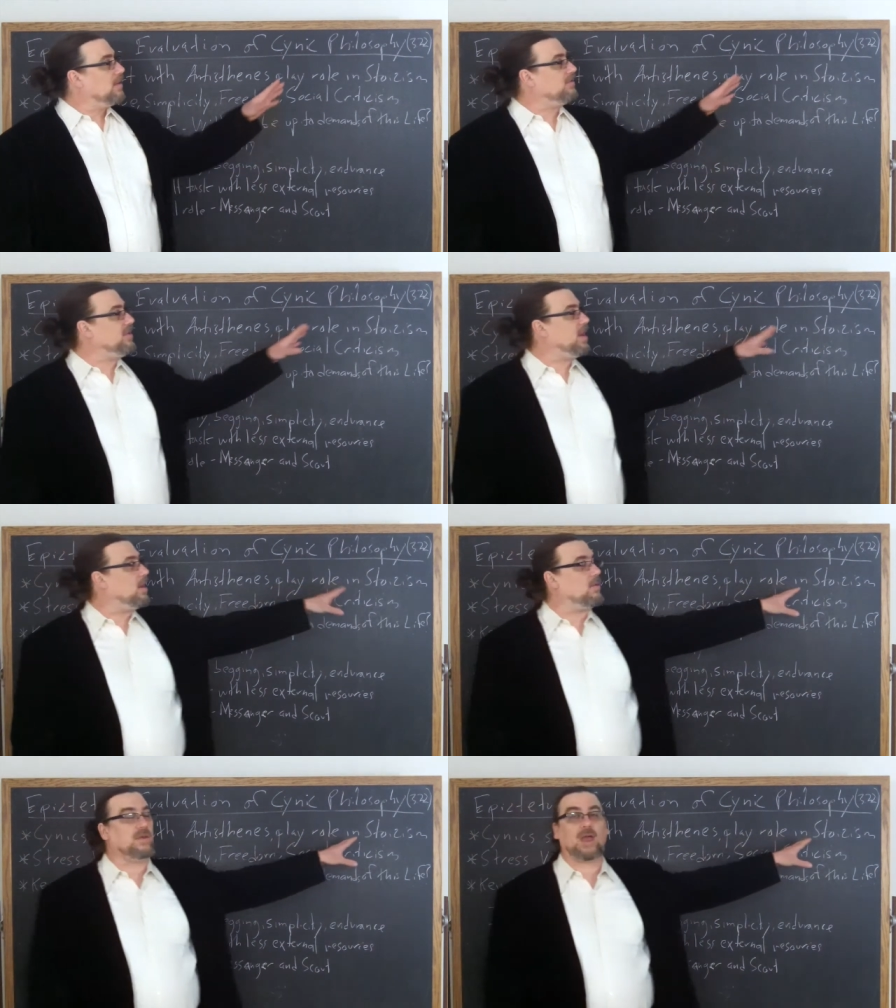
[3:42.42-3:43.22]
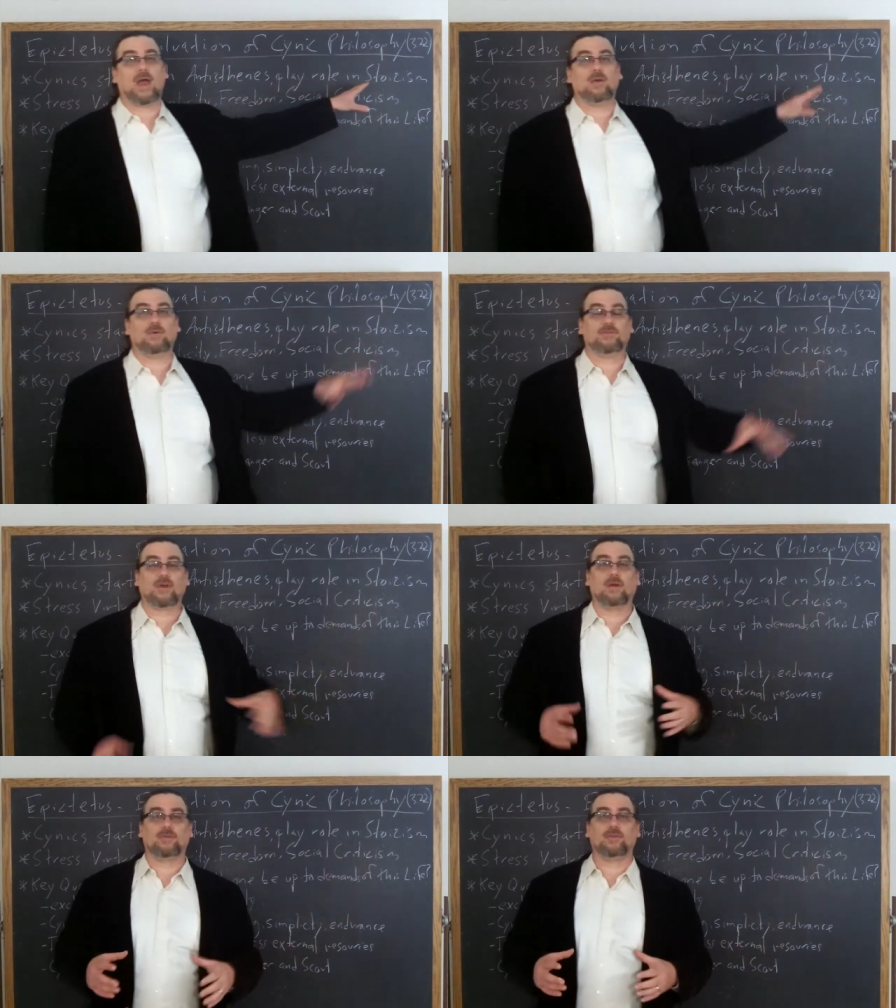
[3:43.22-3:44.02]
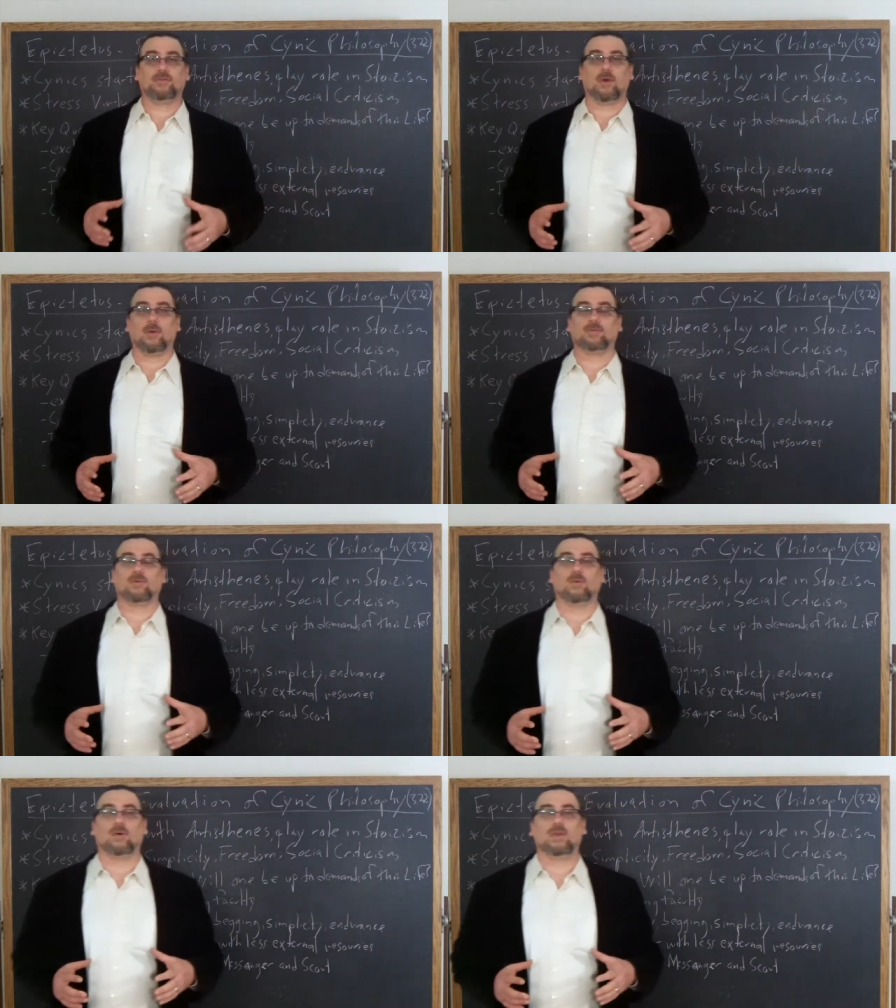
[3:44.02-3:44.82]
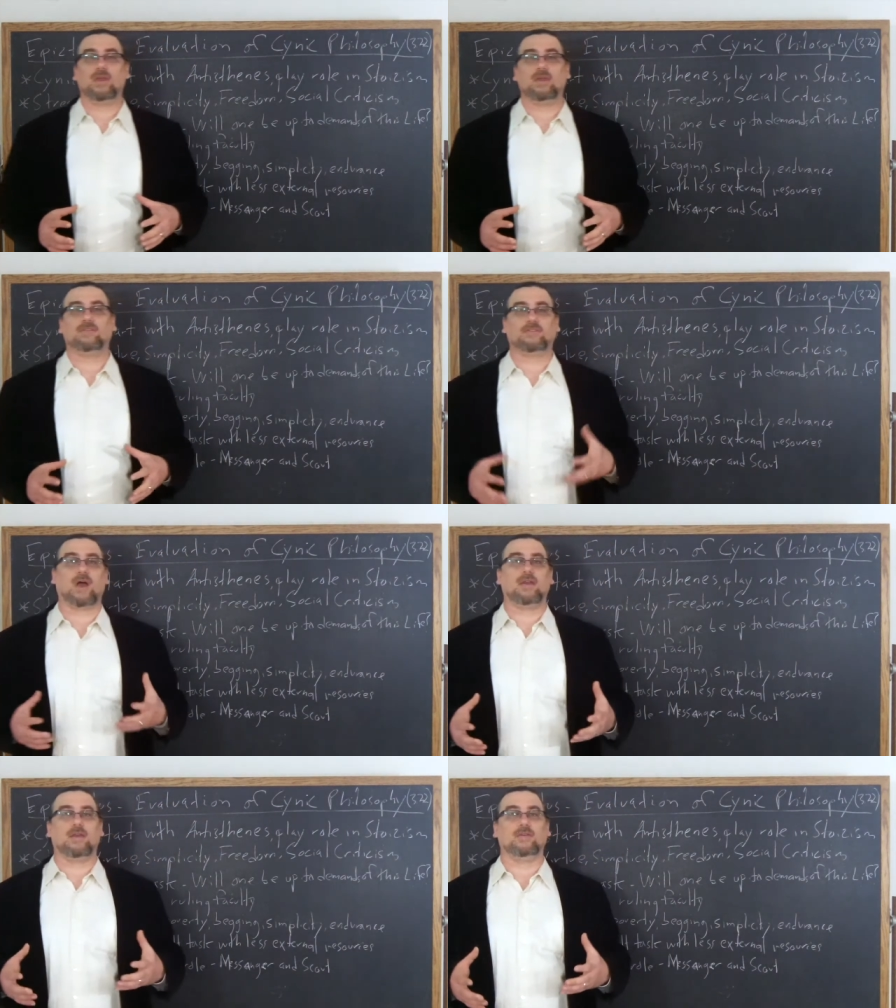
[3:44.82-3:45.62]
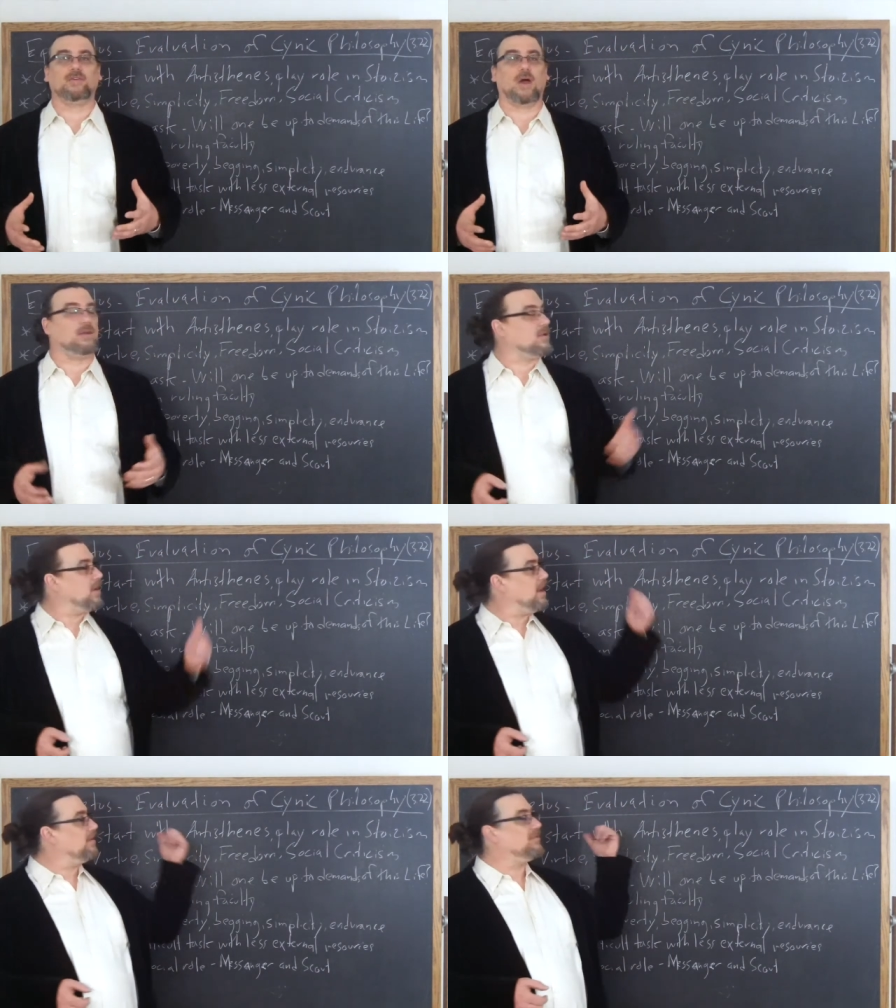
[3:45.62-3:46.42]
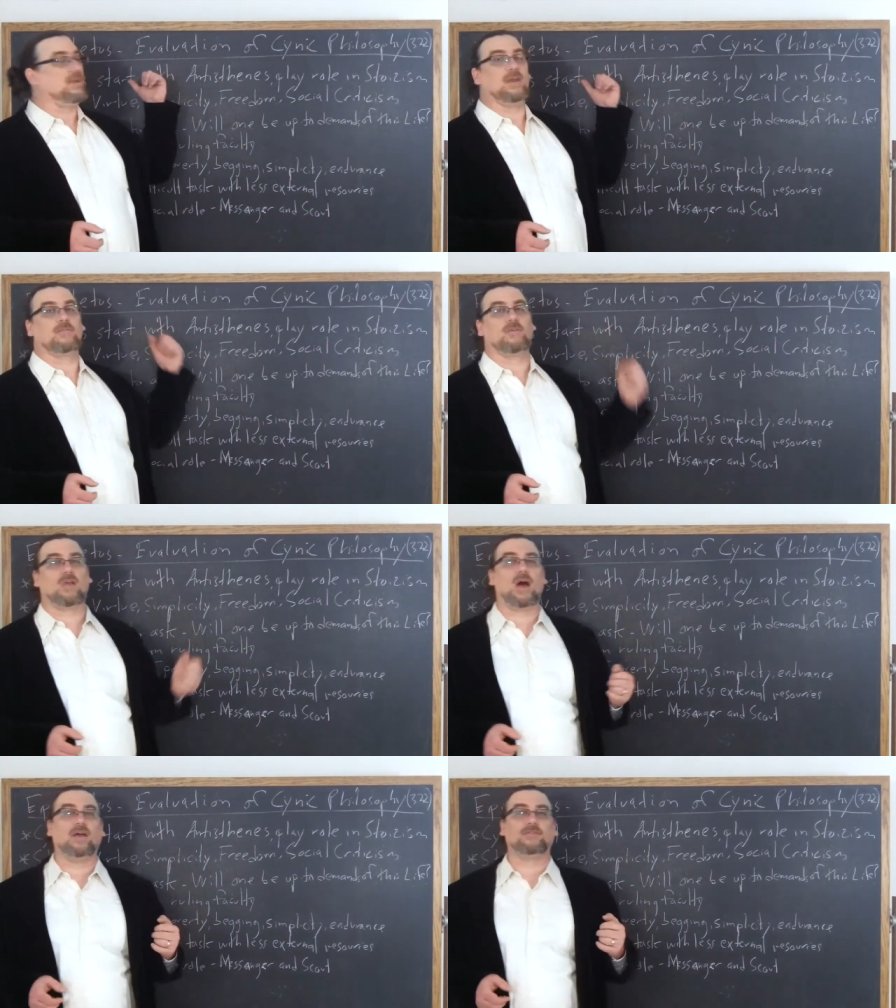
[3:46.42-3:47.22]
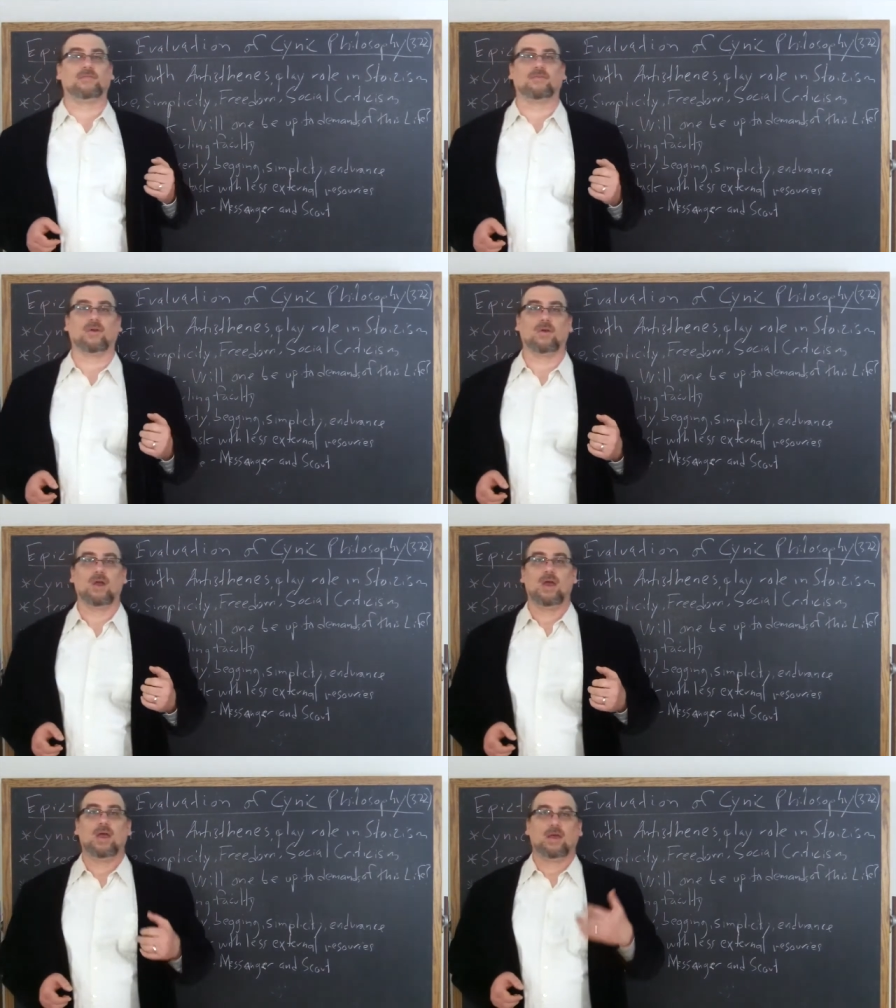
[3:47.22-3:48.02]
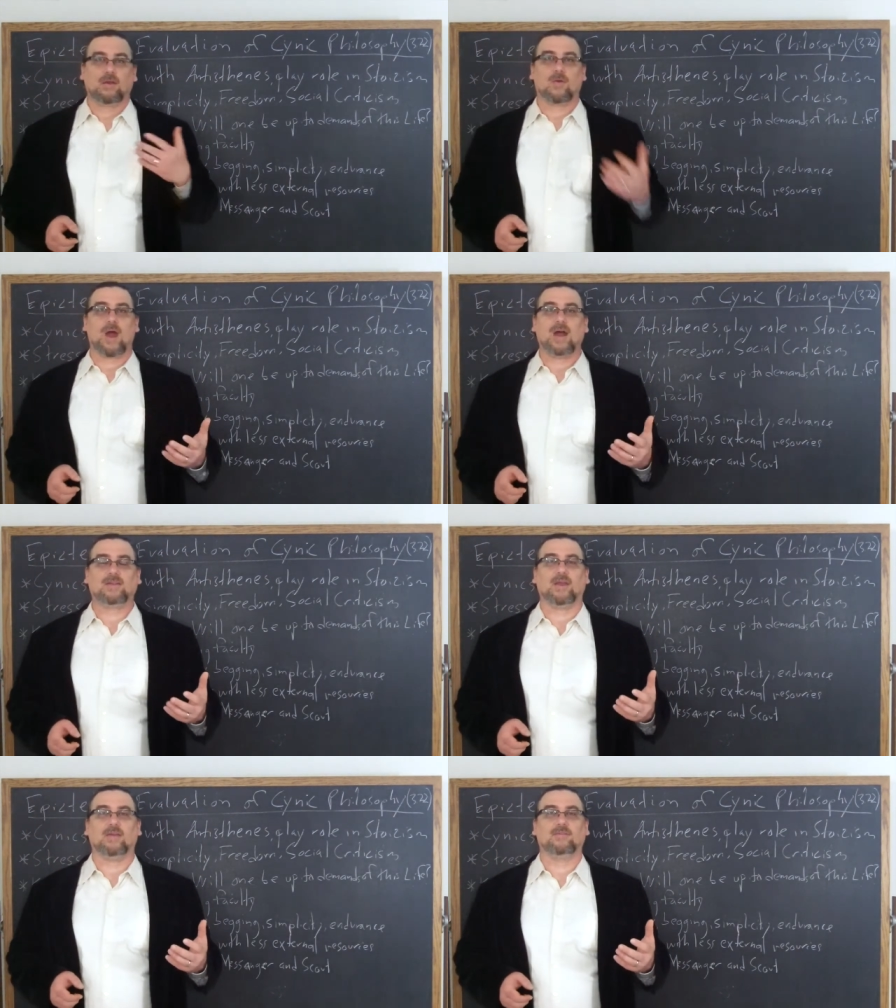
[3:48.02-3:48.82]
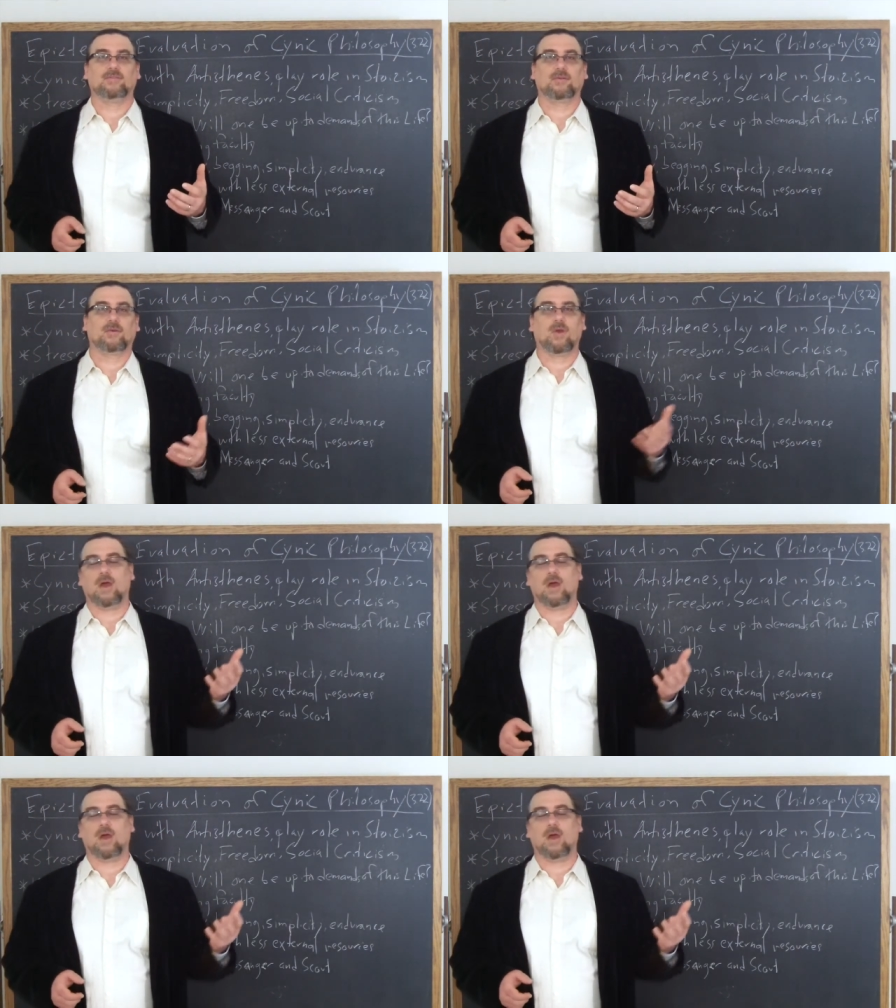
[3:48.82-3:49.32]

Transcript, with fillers: Zeno, the guy who starts the Stoic school, he studies under a Cynic philosopher, Crates.